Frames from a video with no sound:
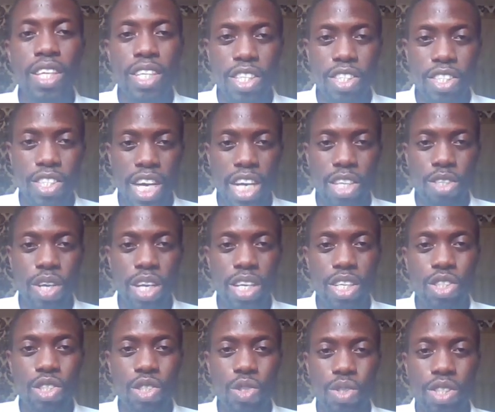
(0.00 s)
is
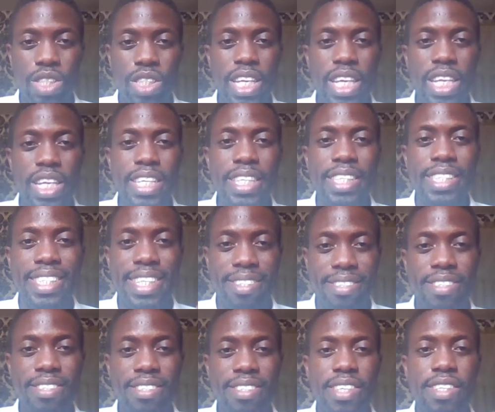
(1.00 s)
actually sustaining His
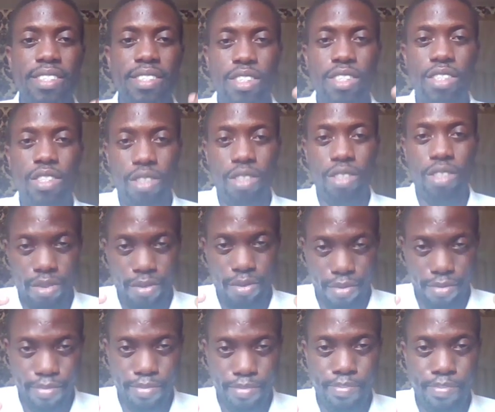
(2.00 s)
existence is
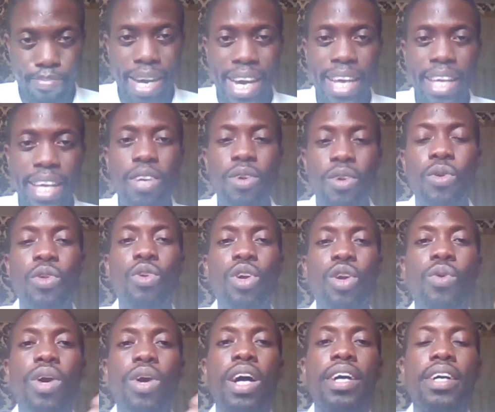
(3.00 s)
by
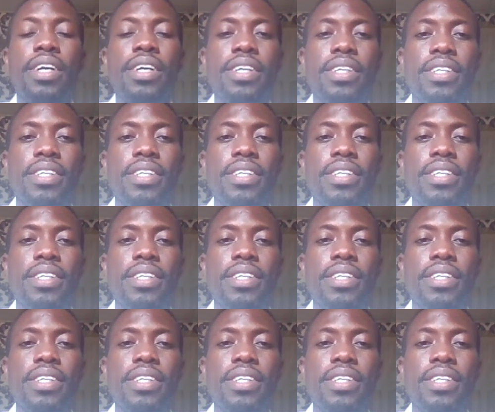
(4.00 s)
Yhwh.